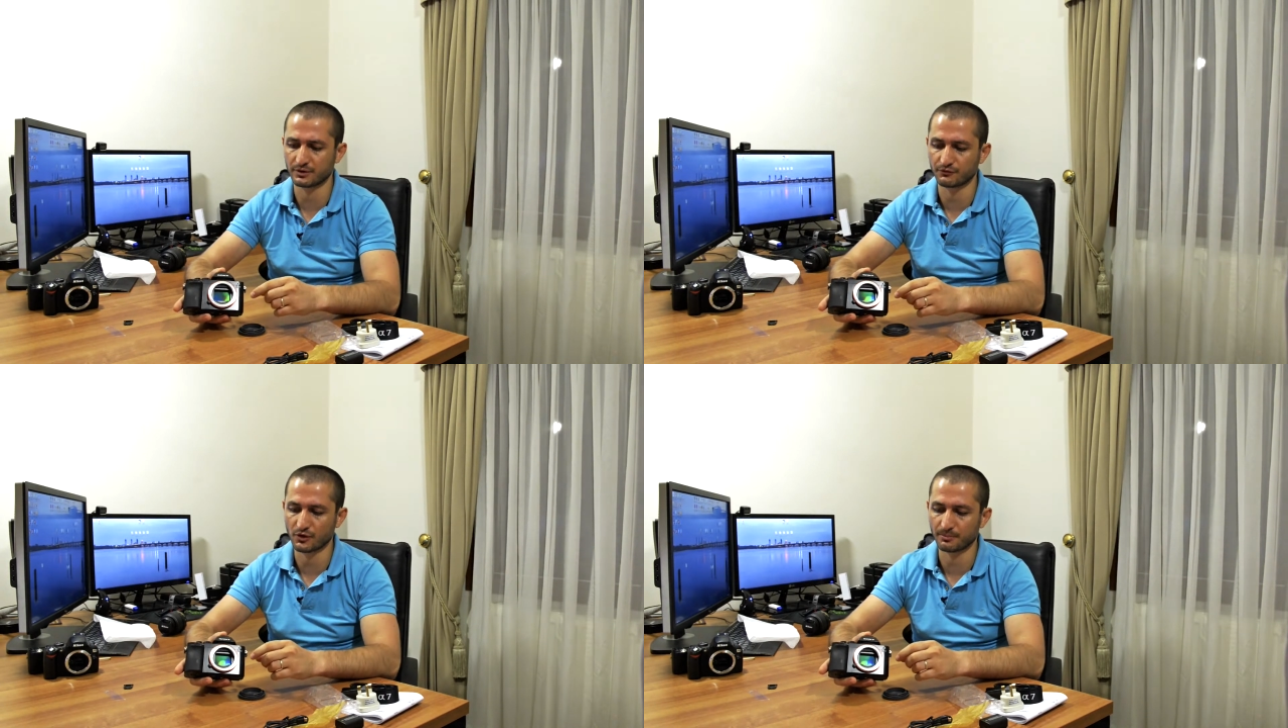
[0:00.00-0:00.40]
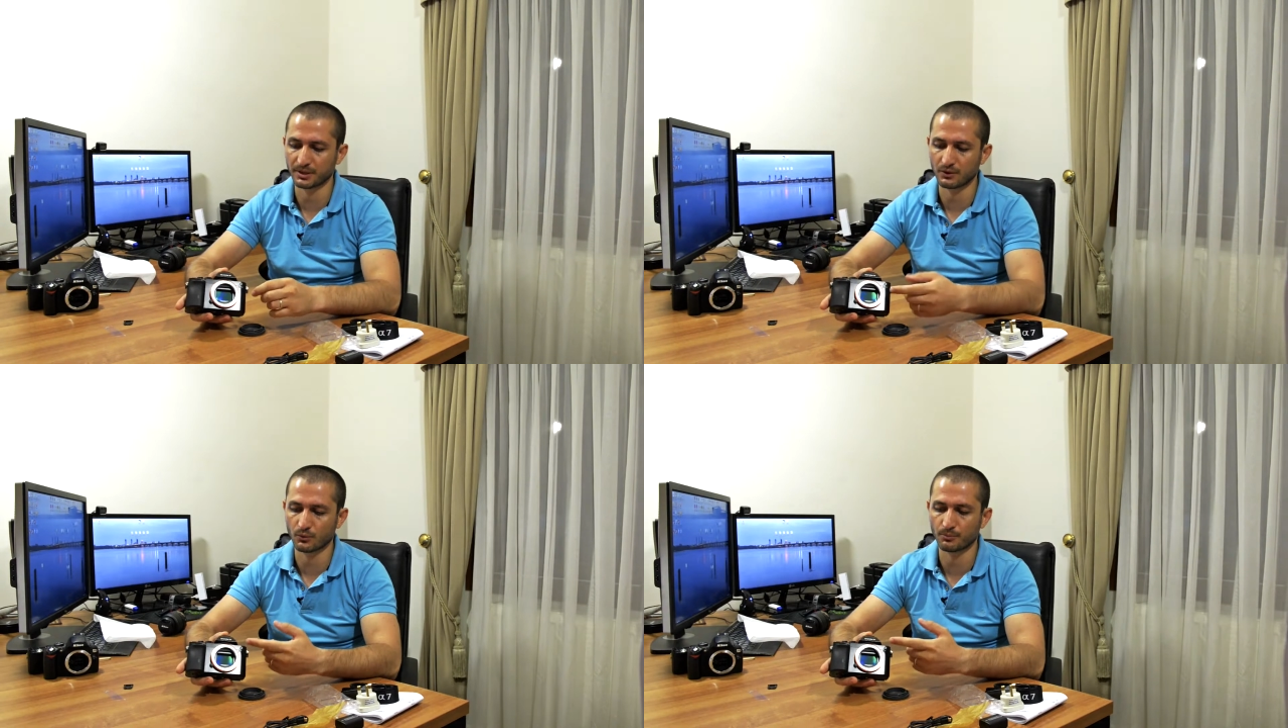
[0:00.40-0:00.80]
if you
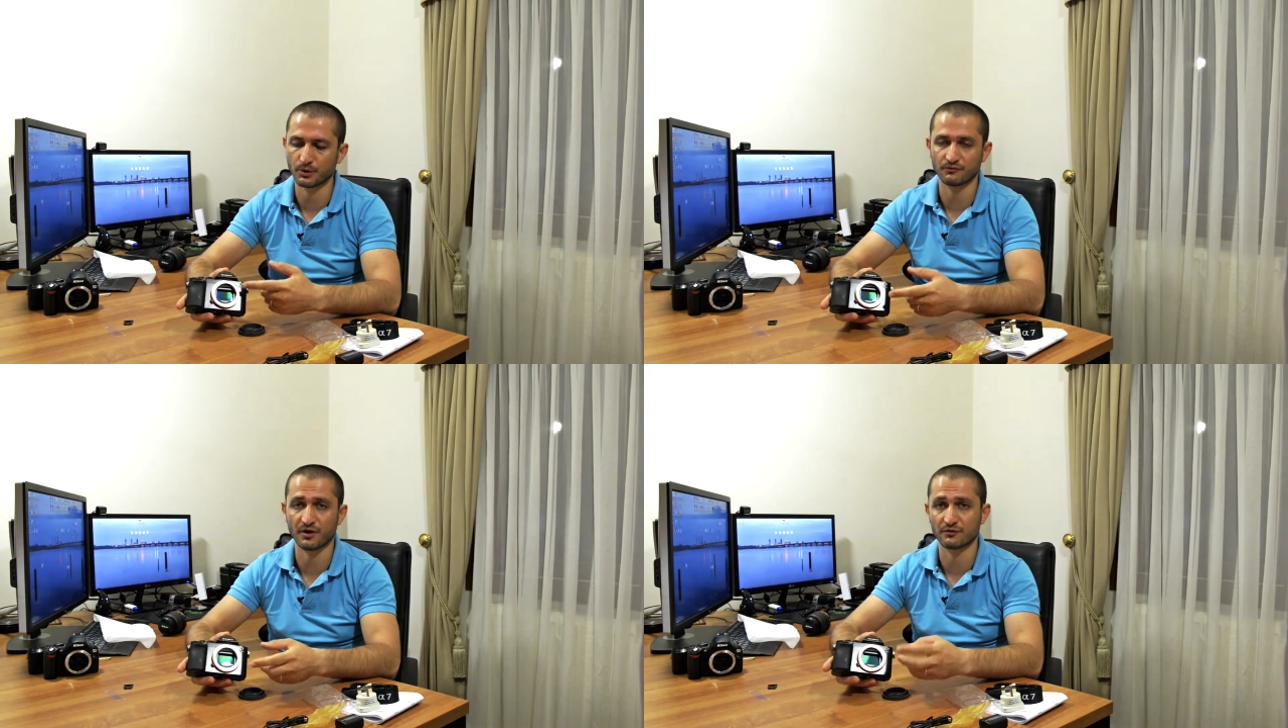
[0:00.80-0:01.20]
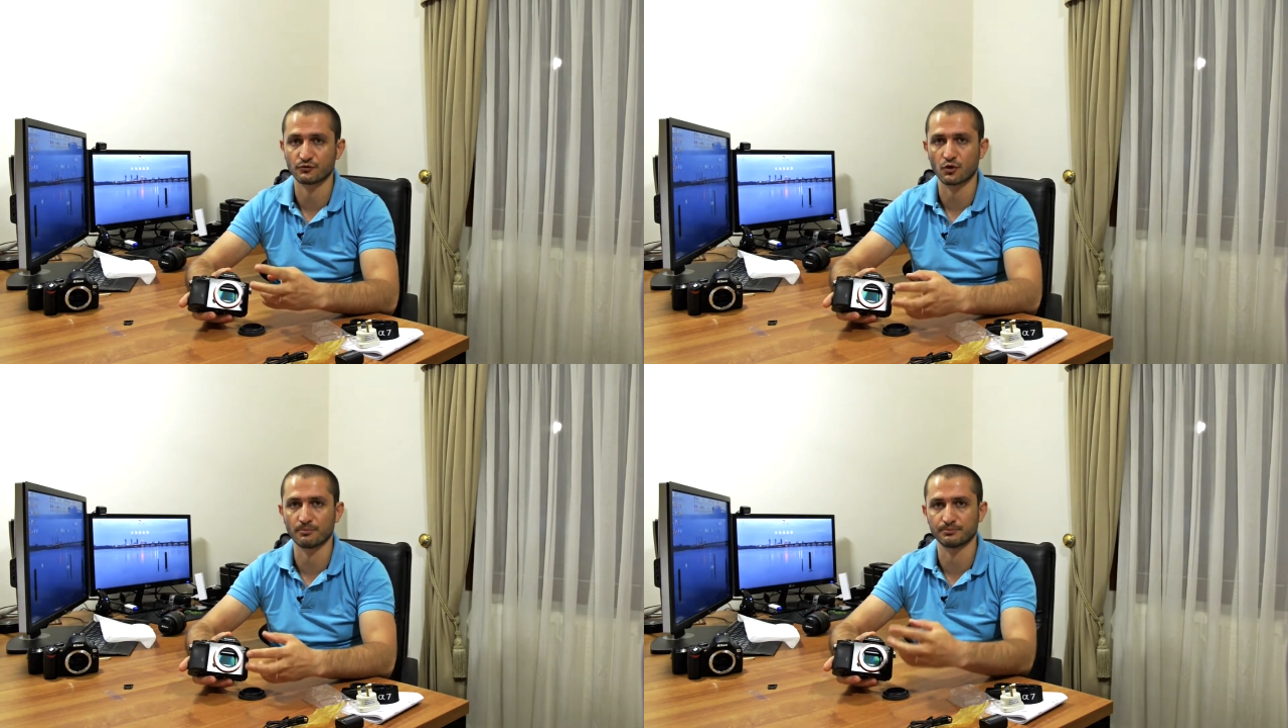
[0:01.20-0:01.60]
apply 1.5
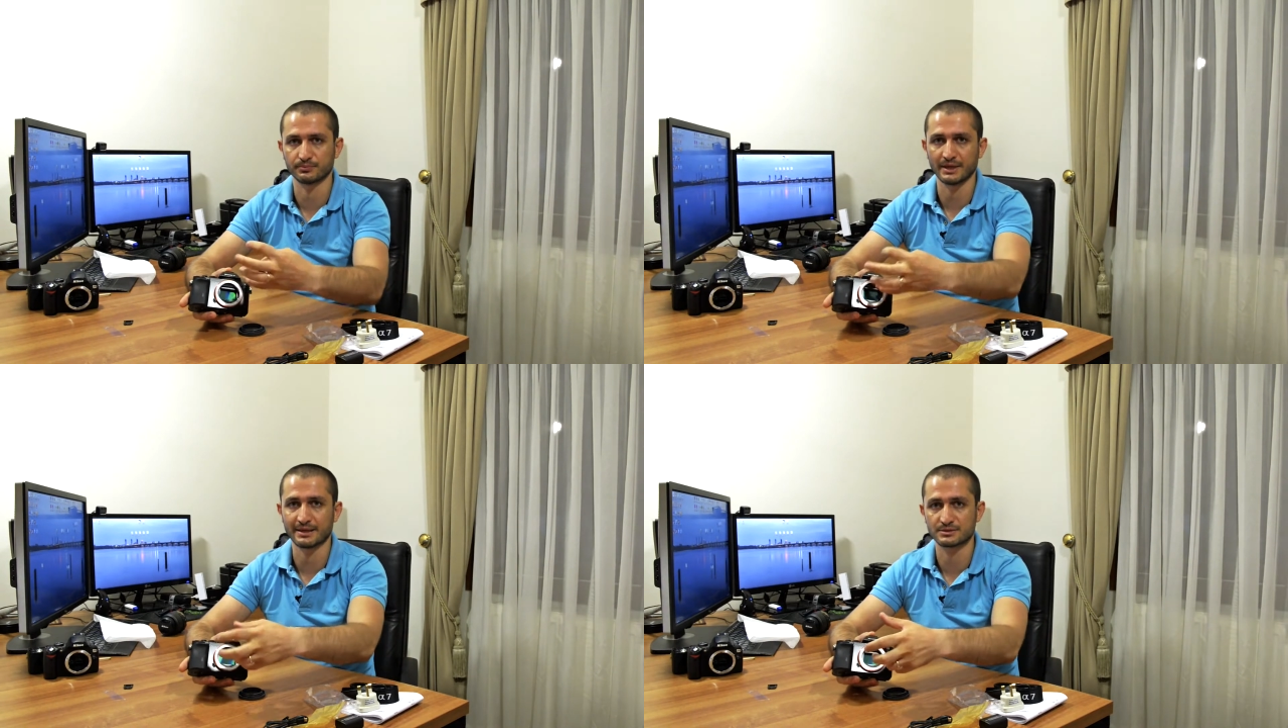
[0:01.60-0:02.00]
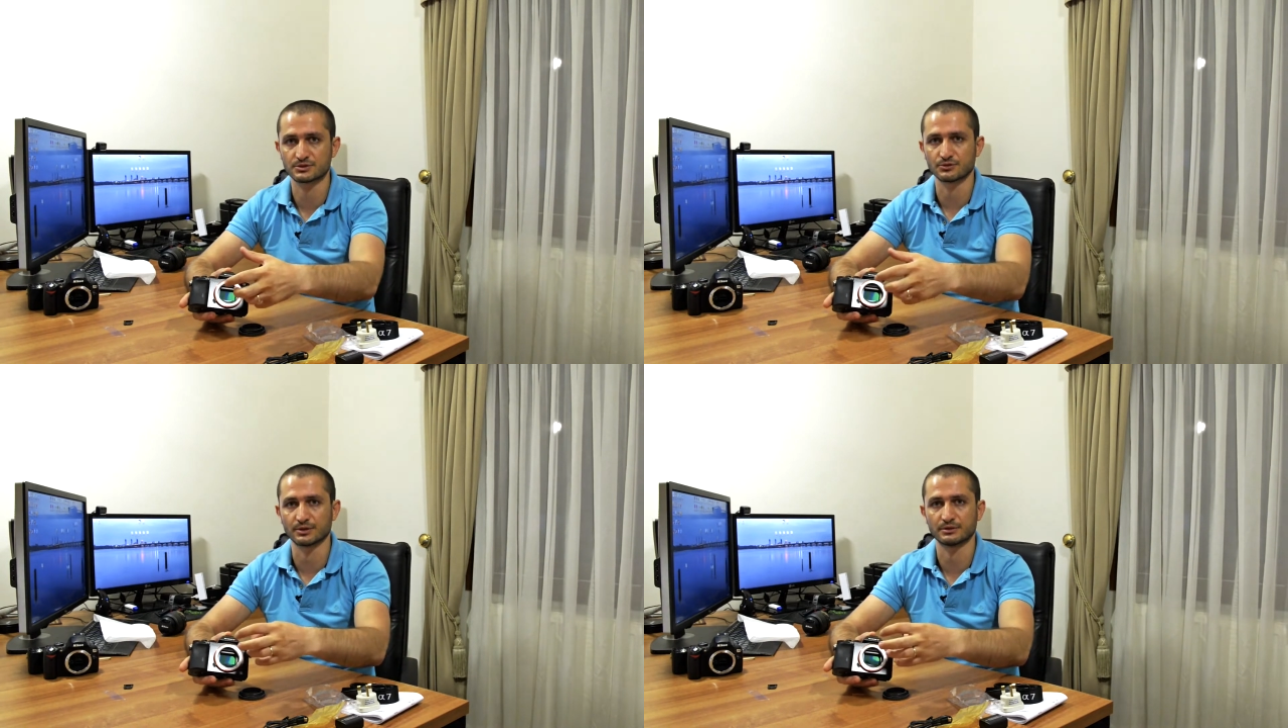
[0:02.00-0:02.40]
crop lens
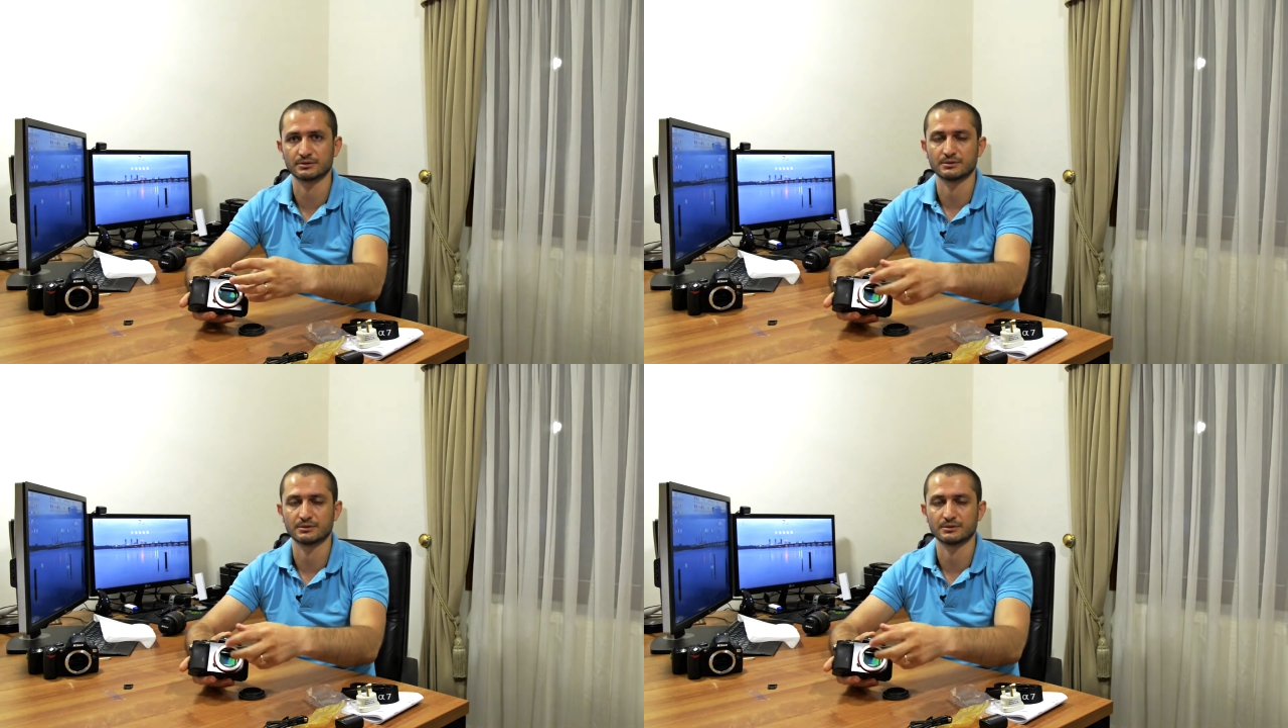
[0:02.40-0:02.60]
to it,